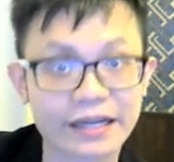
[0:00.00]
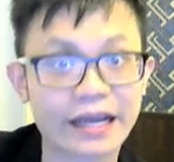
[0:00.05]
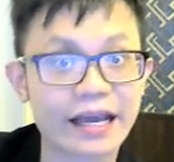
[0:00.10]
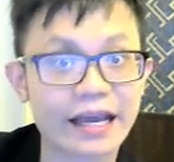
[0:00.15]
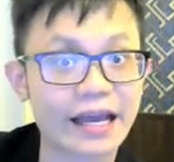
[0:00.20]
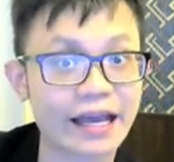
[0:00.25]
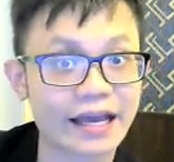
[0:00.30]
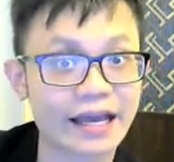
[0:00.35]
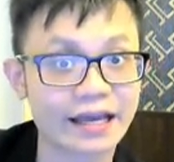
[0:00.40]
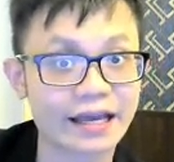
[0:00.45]

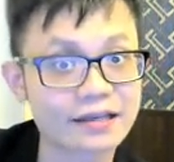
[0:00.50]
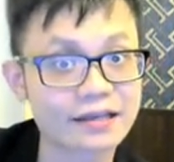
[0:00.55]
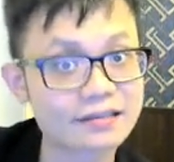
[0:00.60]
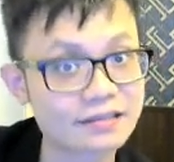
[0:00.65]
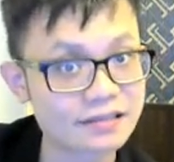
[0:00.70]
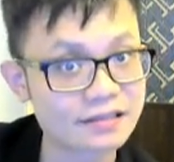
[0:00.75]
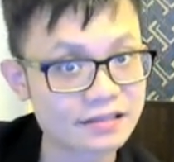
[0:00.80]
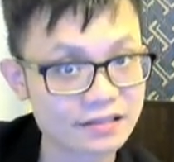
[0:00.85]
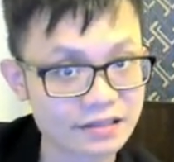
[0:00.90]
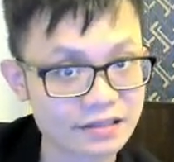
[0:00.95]

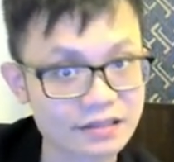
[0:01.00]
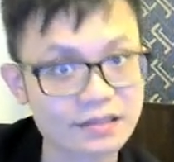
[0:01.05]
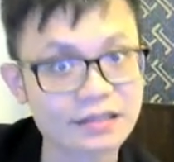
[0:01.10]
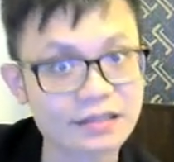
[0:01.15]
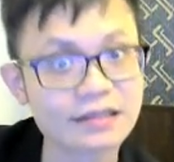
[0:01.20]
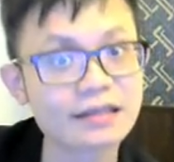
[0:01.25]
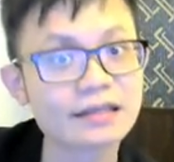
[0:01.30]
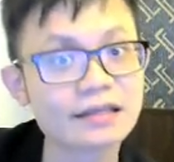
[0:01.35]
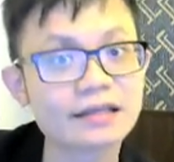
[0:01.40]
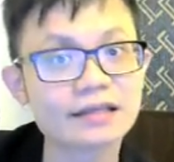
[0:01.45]
S
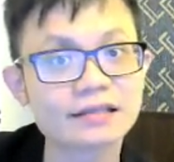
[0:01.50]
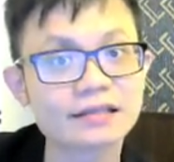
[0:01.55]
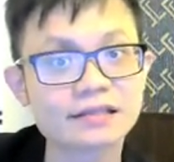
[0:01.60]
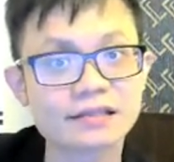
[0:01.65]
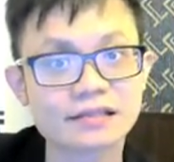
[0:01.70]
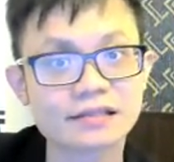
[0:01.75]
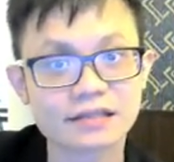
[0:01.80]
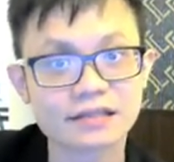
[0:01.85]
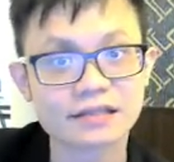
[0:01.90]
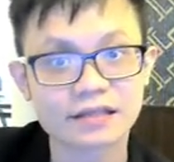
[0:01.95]

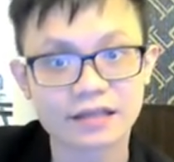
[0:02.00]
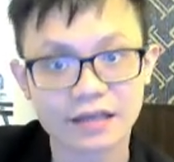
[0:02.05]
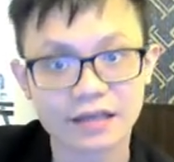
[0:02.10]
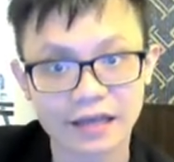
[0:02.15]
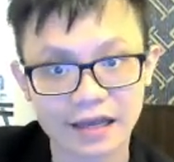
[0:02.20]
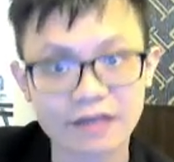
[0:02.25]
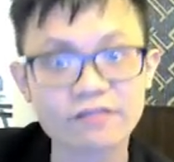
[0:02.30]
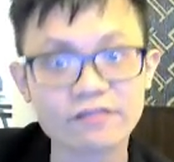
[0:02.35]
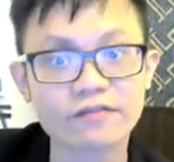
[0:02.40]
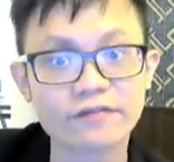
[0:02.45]
is
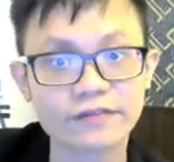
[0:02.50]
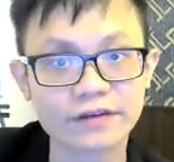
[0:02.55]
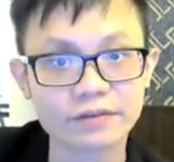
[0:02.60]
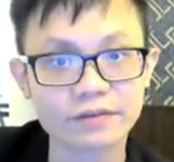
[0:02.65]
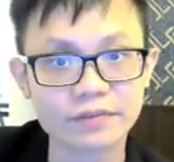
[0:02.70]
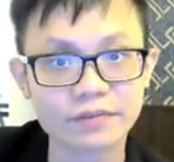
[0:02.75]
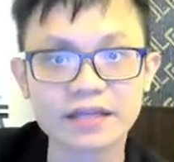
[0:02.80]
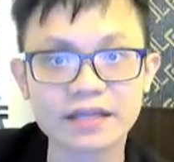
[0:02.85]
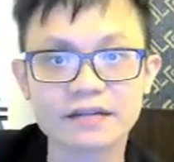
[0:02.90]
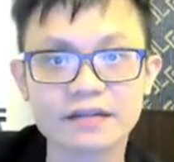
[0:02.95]

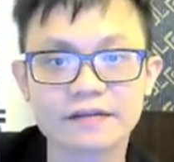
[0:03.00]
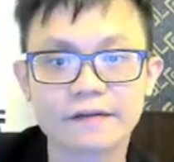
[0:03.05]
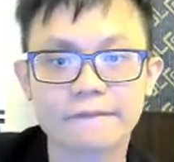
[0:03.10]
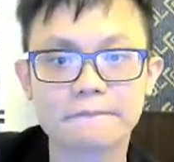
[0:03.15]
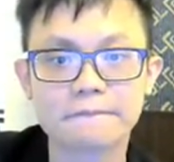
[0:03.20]
amphibian.